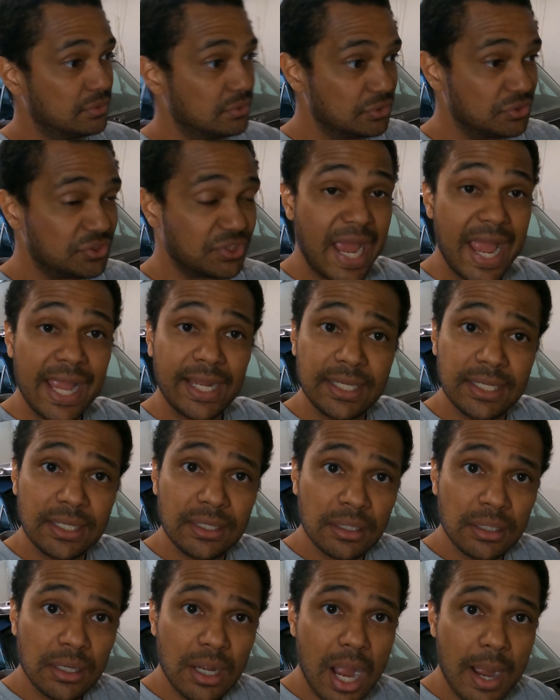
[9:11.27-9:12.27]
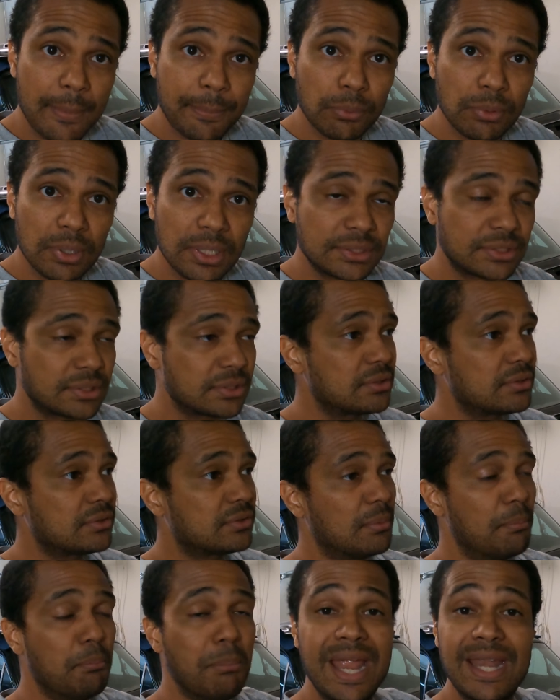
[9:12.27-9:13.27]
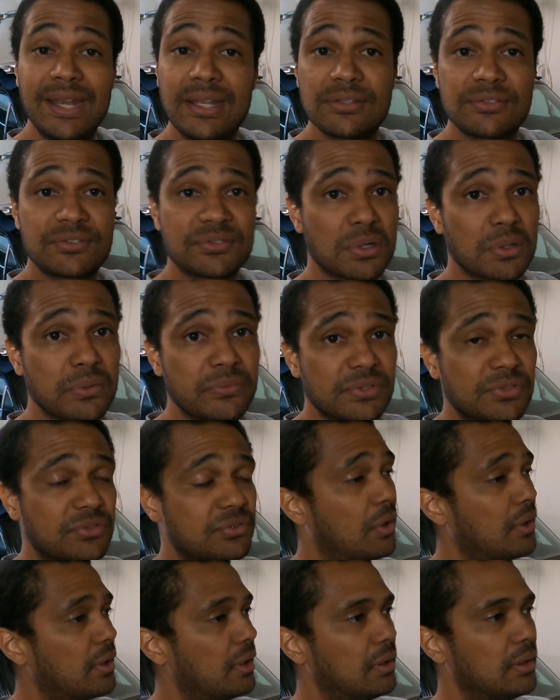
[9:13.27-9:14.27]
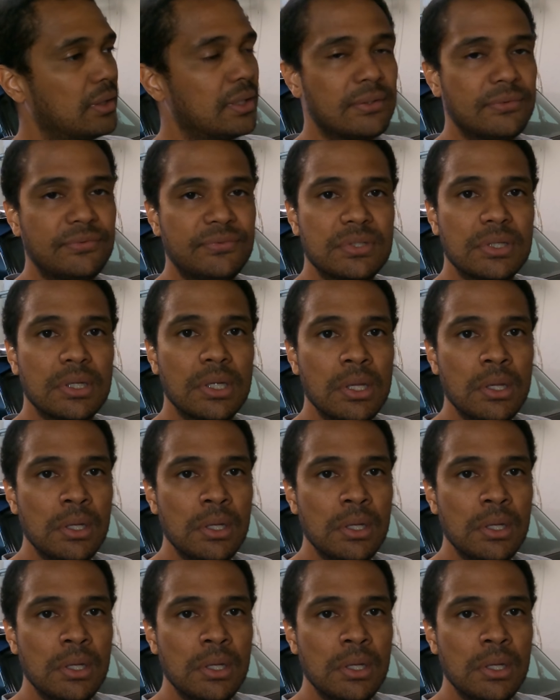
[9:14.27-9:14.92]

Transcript: jacking operations, maintenance service on a lift,